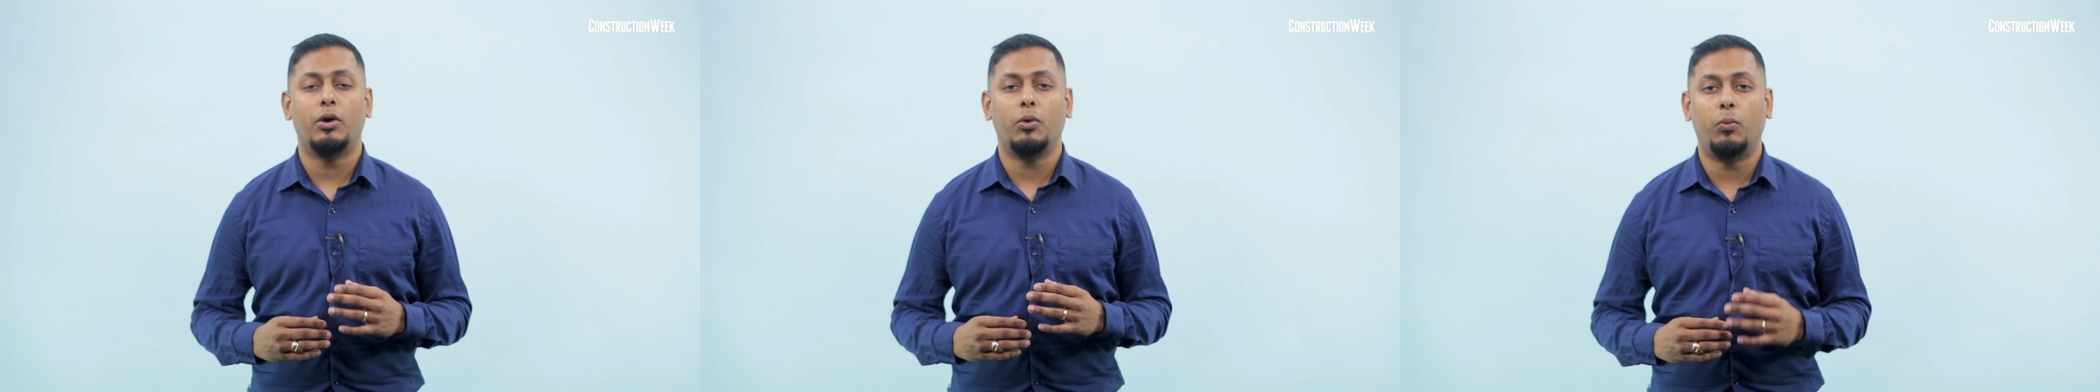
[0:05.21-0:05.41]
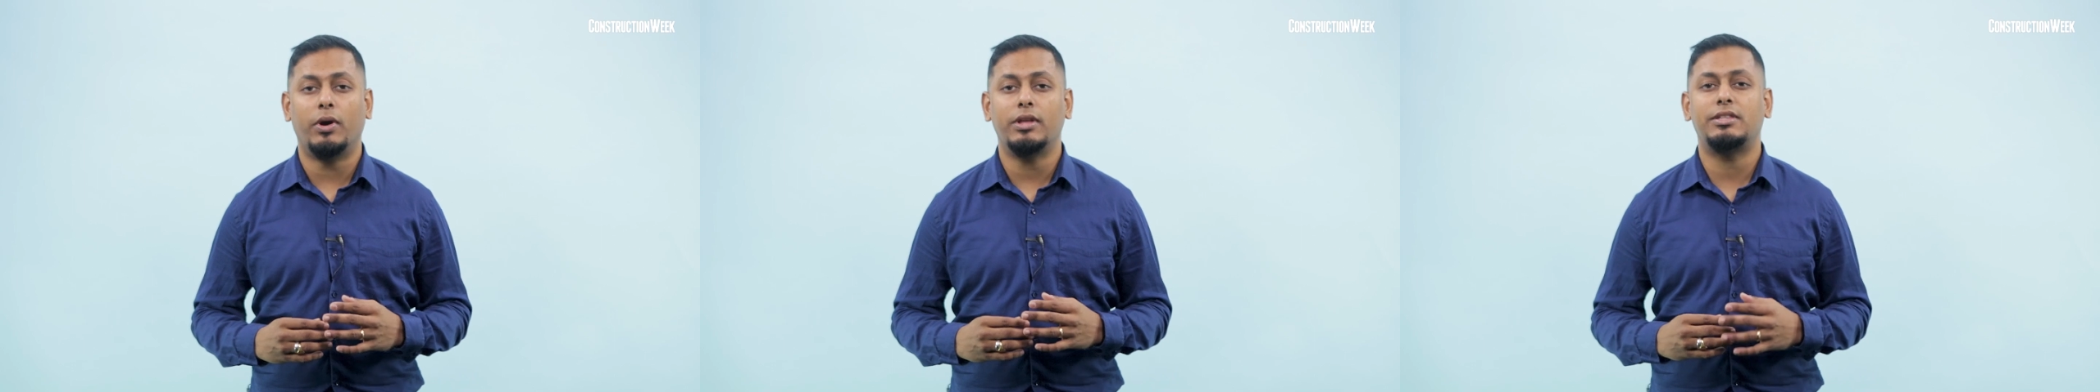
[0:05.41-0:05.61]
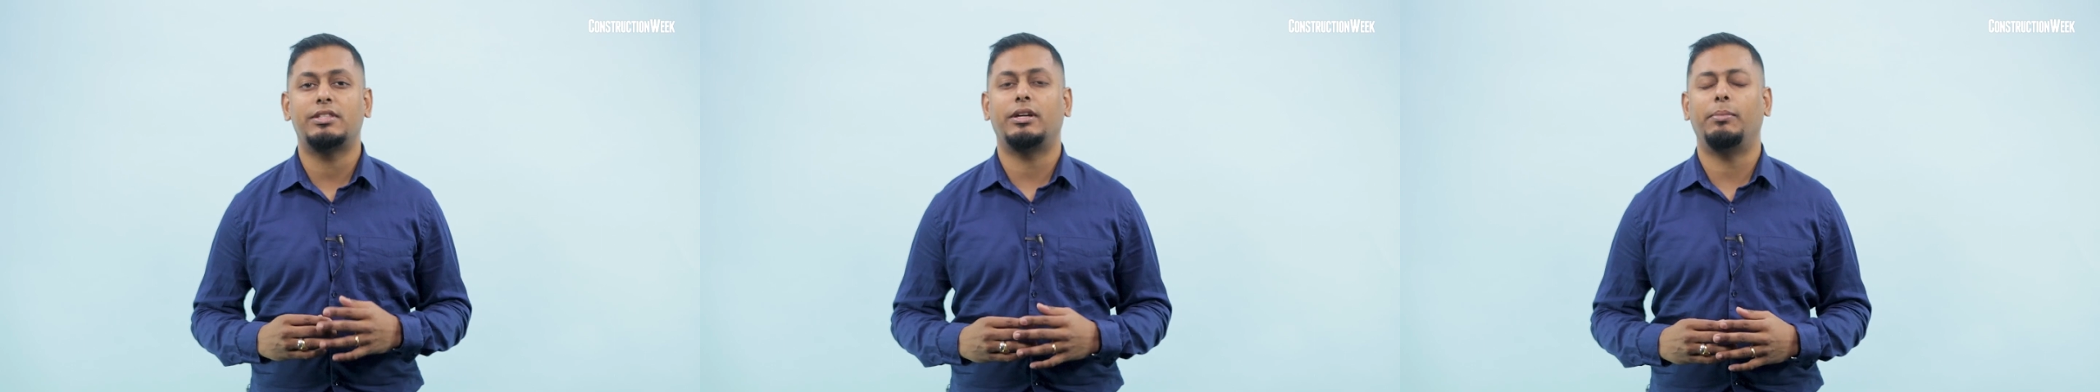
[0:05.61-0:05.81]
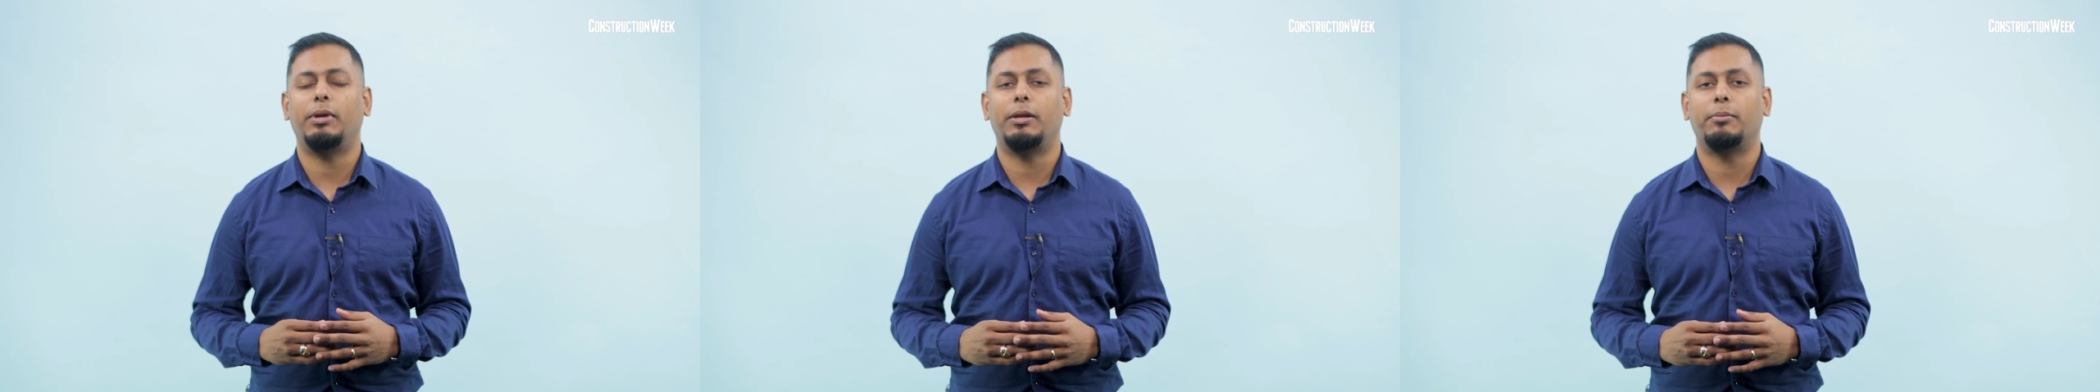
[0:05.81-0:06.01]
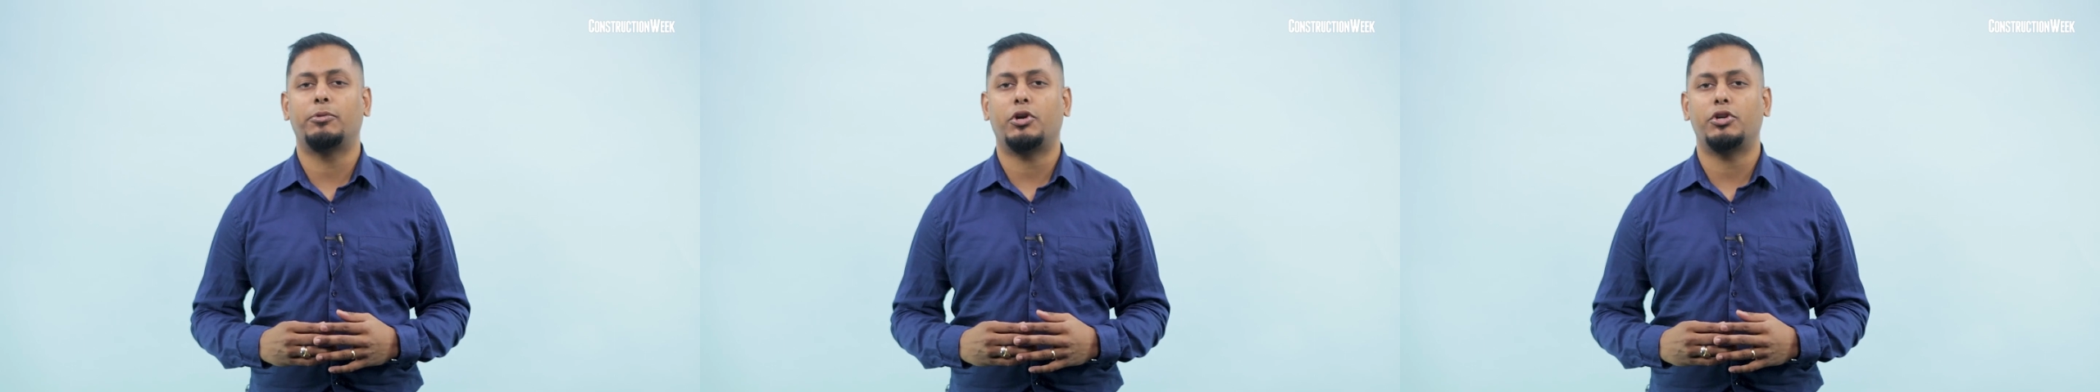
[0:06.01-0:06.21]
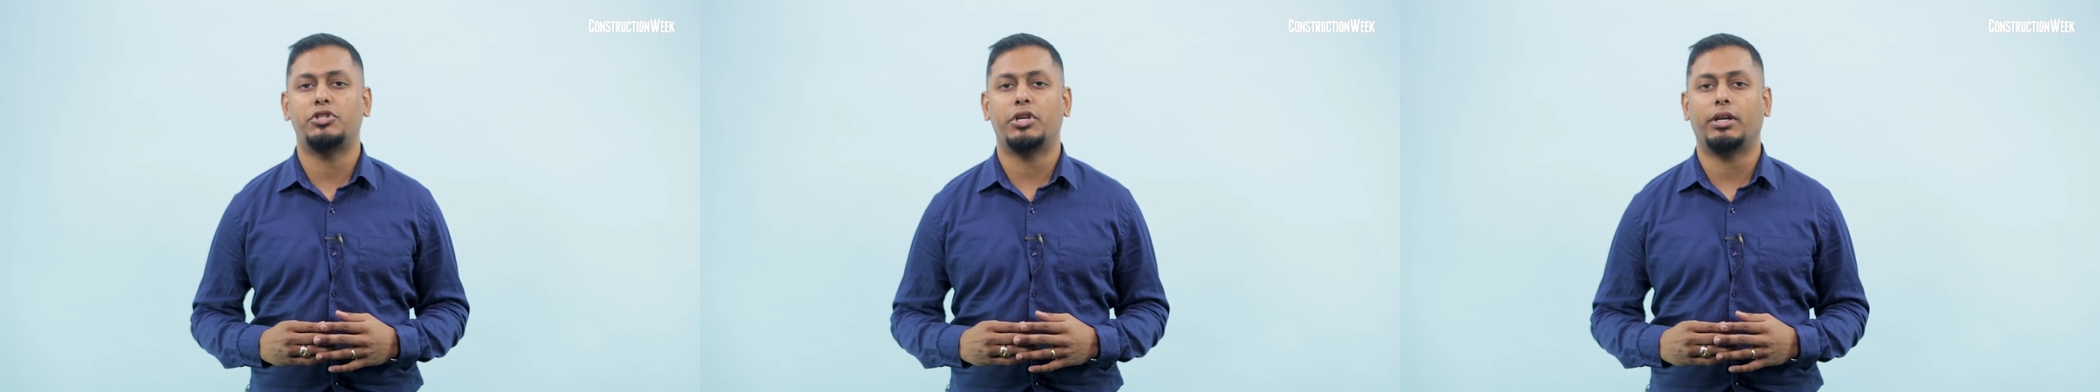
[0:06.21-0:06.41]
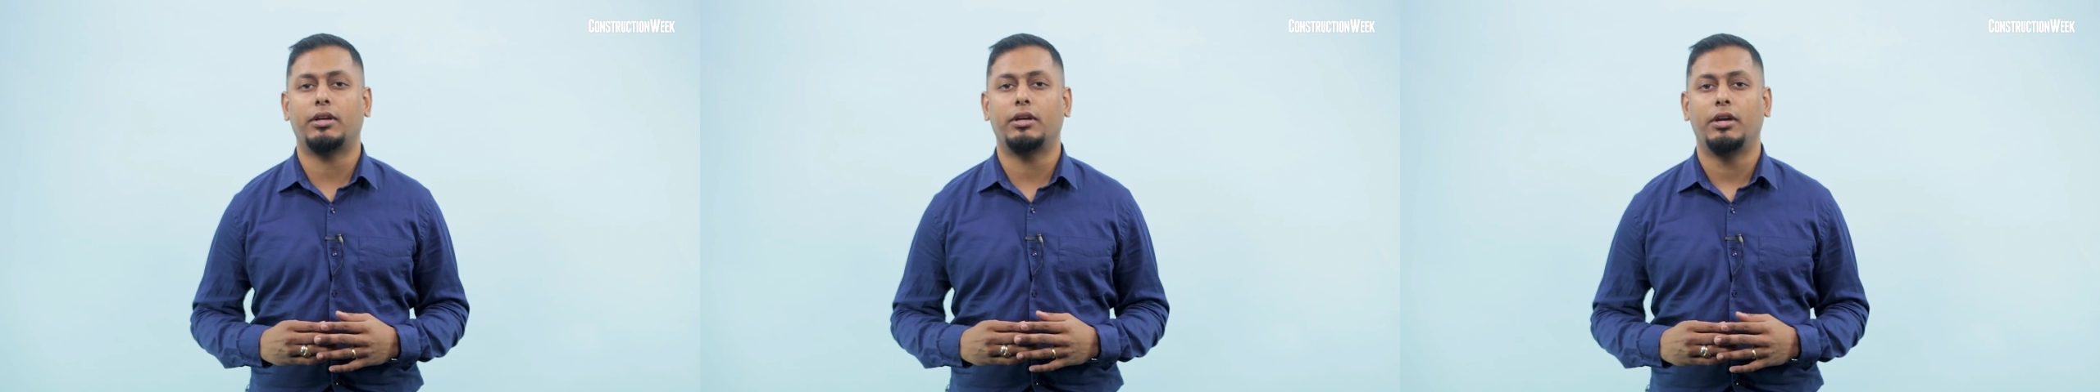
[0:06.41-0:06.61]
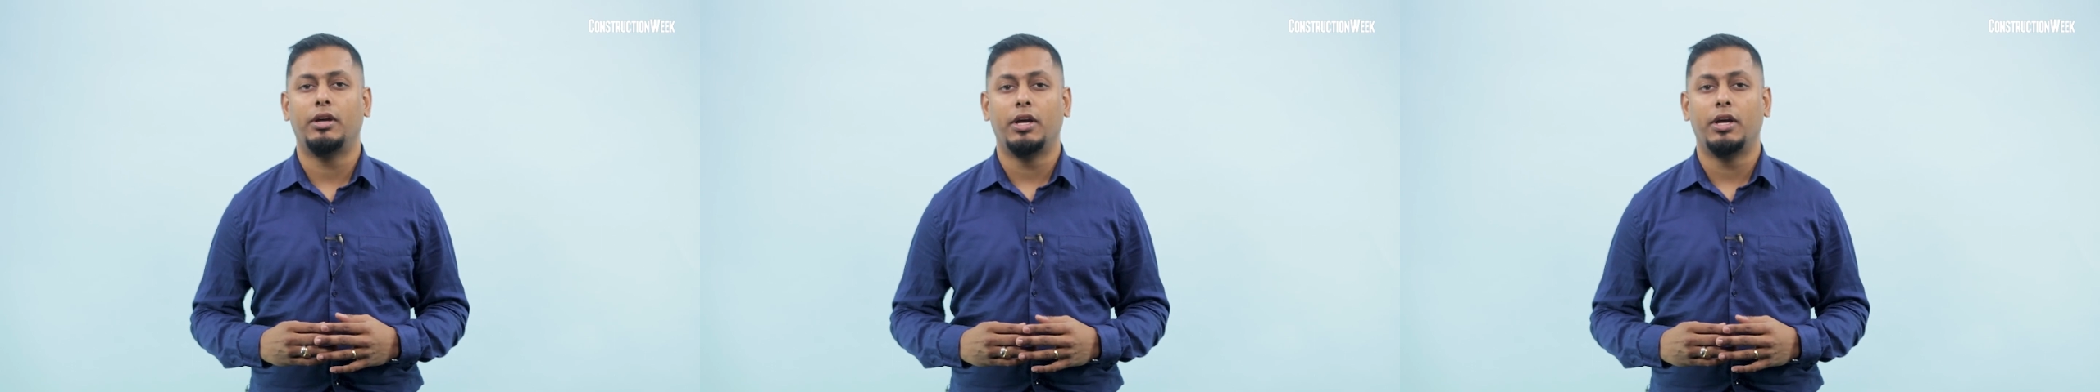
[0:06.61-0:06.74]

One Za'abeel project,